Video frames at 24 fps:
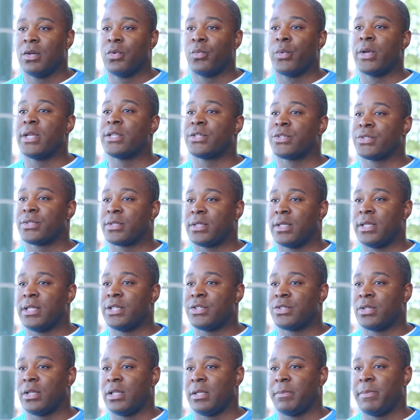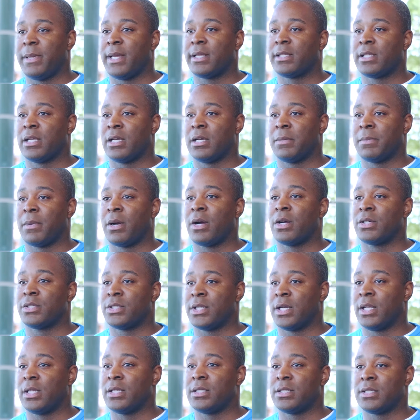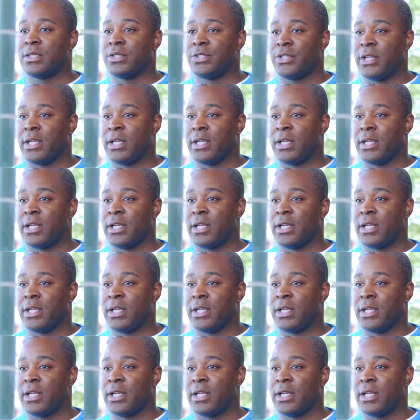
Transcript: Reasor's initially picked up our jellies and